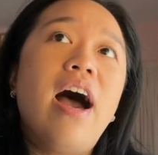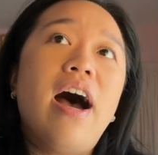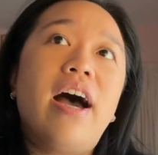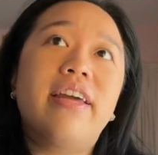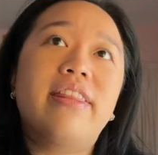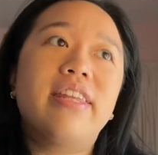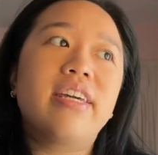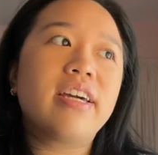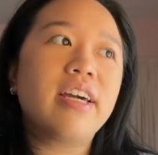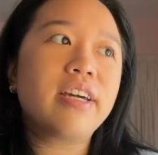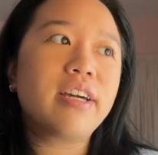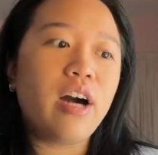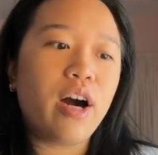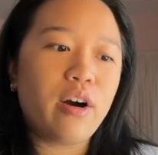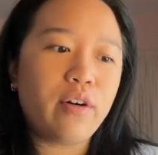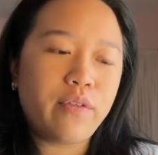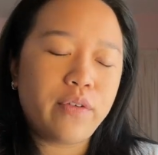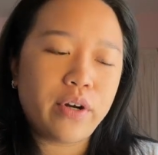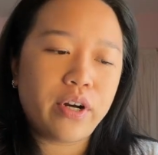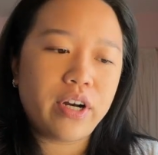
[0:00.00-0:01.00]
I think I
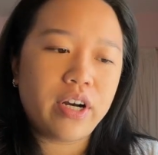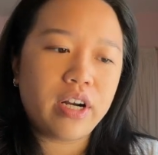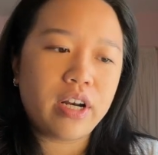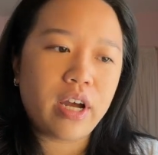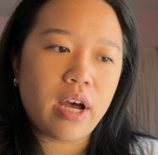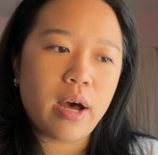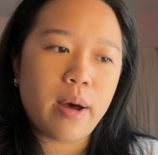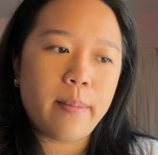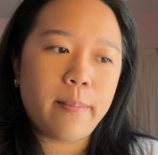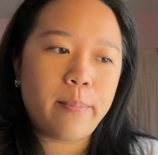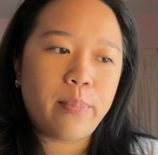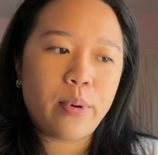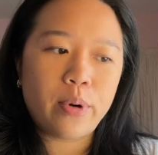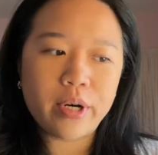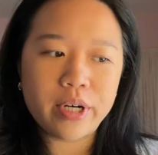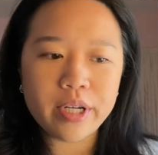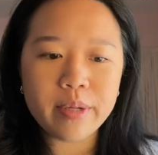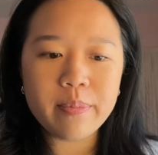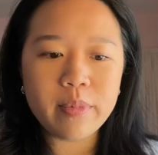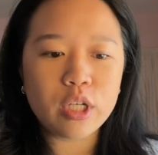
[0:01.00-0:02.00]
covered
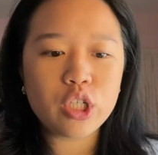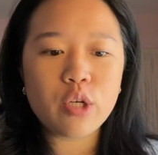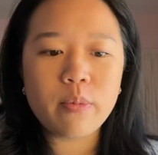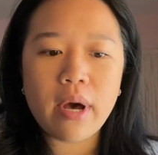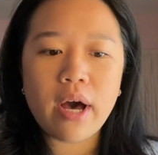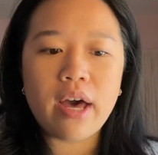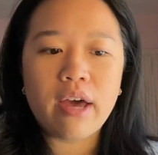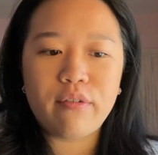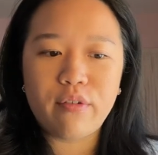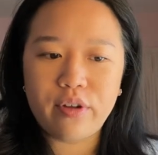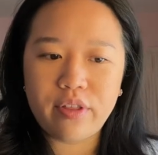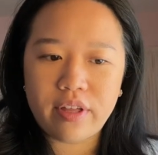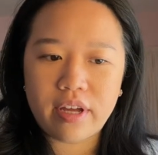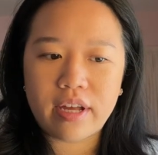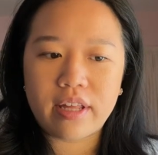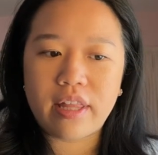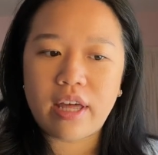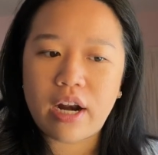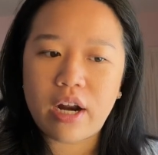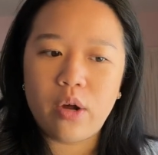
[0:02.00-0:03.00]
pretty much about
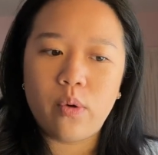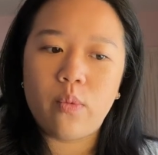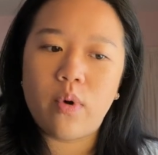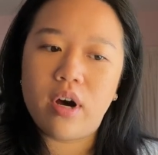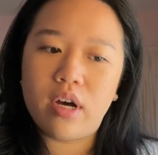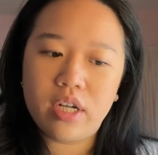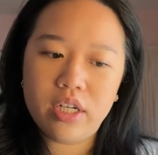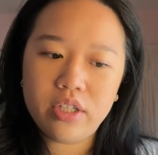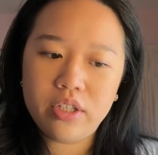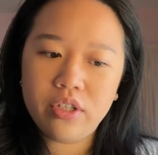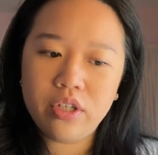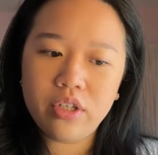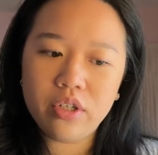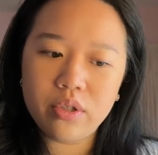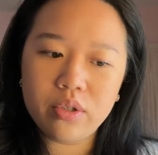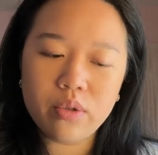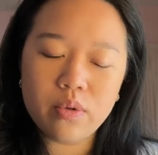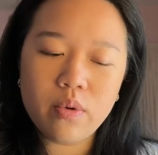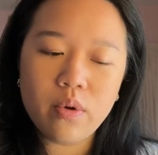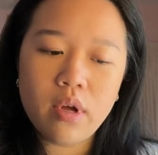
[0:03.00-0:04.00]
everything that I wanted
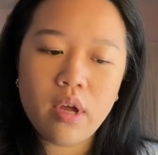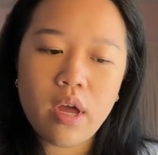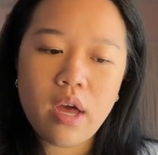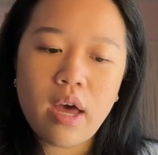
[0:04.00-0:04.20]
to.